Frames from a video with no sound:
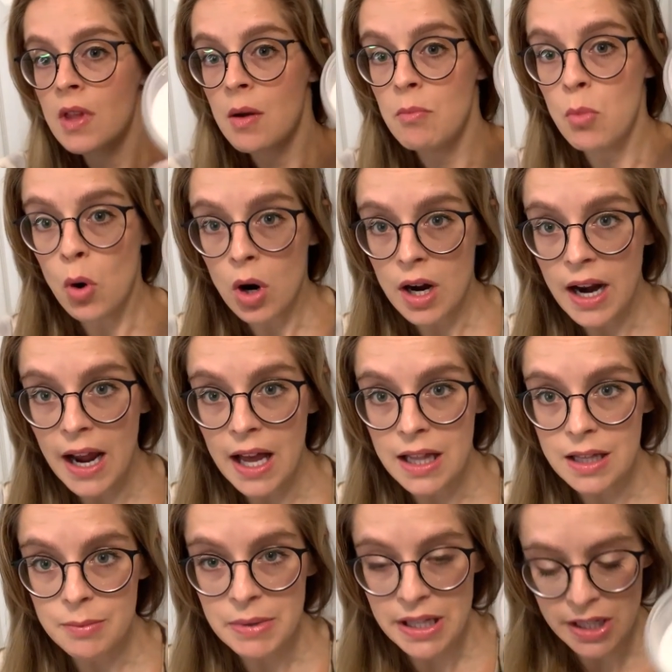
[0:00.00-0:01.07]
more
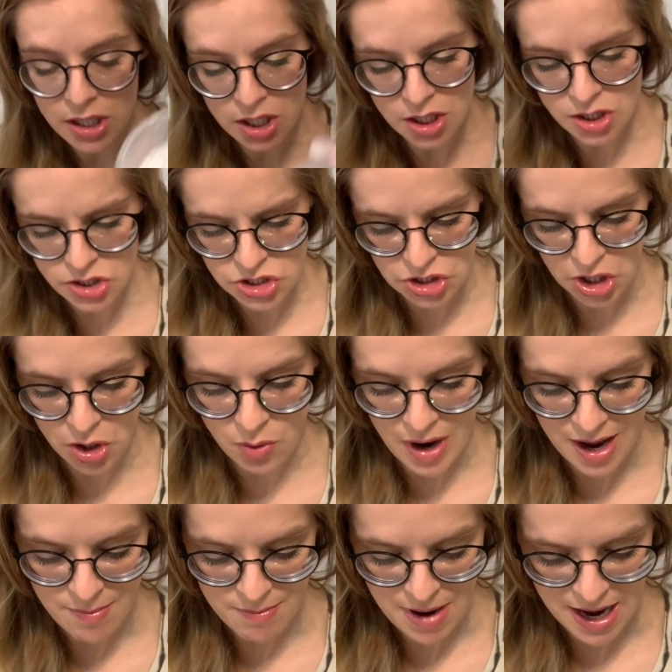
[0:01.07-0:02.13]
alum here, so
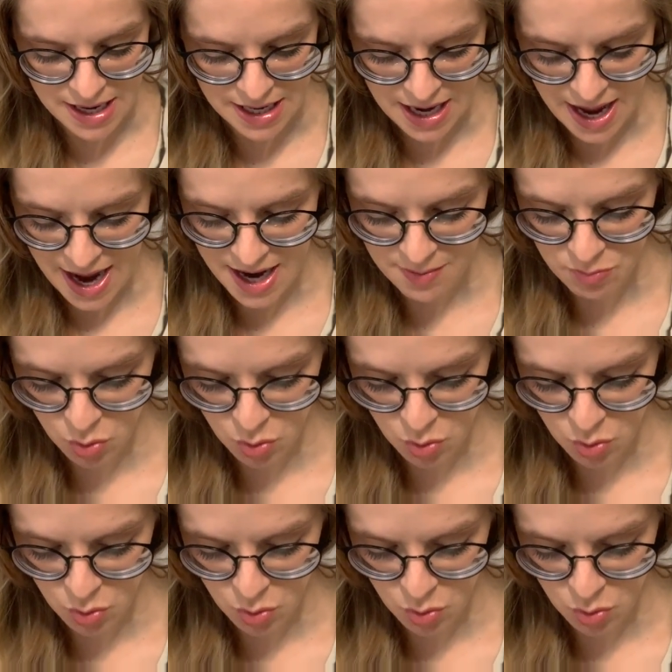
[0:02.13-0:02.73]
I might add